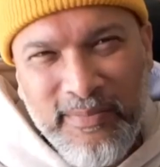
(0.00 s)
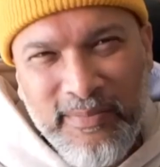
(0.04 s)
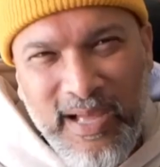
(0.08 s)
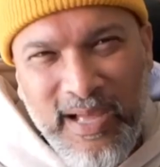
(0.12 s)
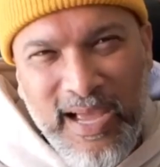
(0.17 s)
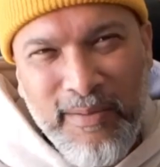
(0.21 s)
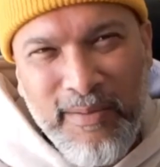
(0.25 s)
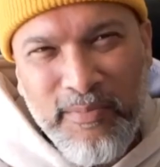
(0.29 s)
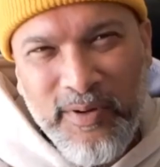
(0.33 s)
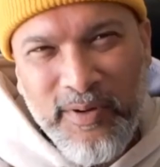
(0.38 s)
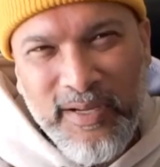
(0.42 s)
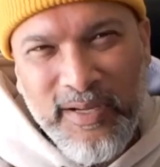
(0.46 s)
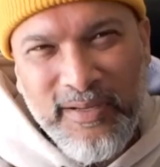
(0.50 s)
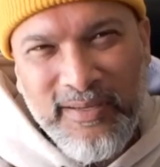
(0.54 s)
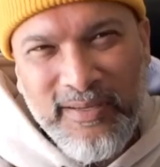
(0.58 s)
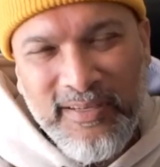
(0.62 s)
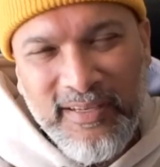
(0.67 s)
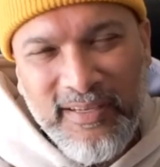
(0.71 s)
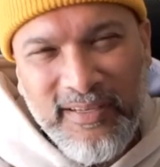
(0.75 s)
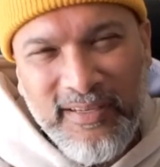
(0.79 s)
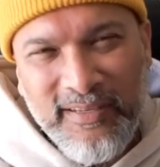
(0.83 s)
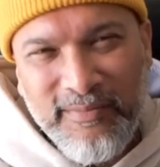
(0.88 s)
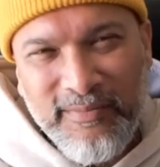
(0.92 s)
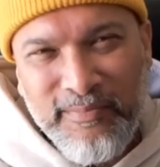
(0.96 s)
hybrid
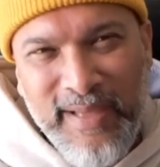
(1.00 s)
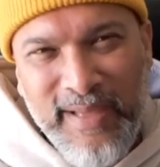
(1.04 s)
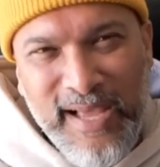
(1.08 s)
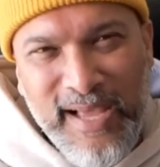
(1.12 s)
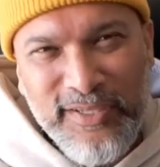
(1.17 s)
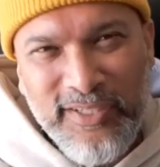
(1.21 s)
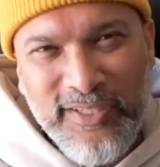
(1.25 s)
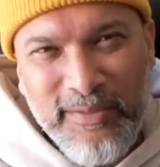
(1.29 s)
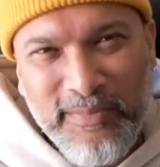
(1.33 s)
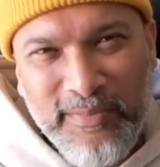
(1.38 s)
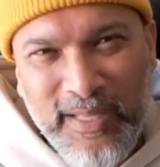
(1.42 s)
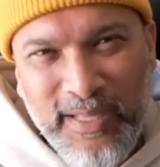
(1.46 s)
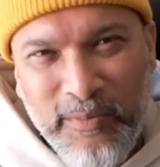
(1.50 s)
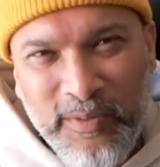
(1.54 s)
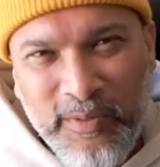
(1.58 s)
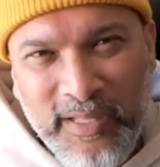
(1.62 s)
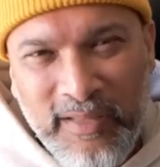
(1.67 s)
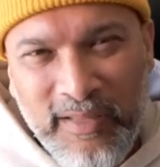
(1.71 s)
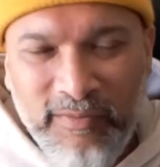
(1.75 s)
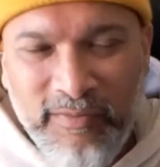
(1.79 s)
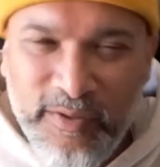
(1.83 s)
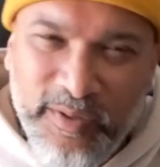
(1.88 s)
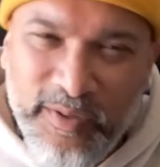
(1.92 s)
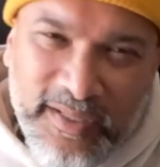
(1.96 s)
mashup that will
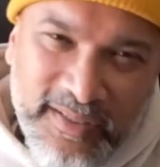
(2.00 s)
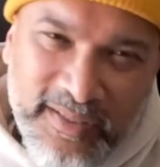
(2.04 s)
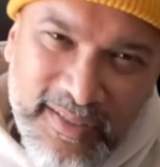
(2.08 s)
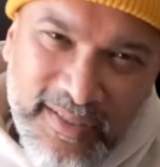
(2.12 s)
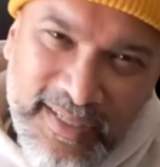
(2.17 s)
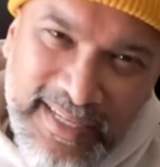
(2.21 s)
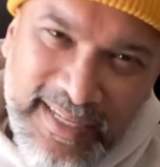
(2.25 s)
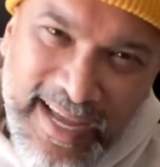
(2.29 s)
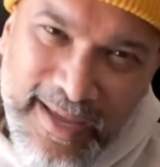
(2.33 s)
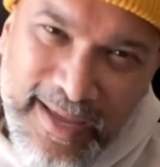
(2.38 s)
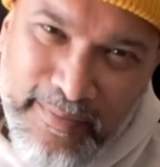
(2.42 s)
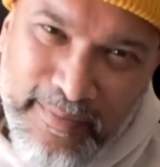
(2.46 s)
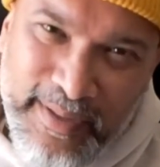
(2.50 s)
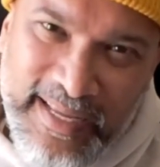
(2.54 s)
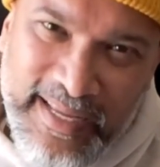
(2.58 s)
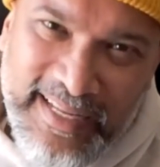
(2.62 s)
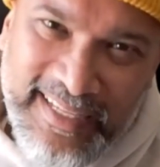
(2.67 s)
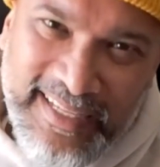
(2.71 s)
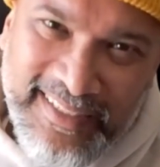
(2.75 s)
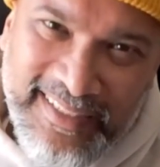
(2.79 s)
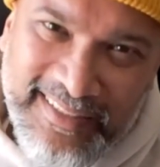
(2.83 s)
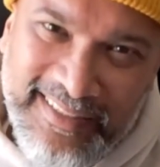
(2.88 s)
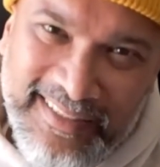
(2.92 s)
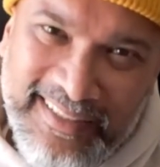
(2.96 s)
give you instant
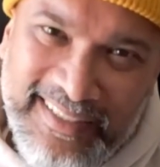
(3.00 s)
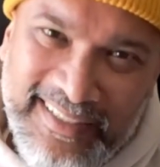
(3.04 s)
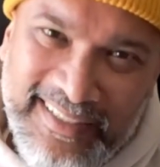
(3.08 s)
diabetes.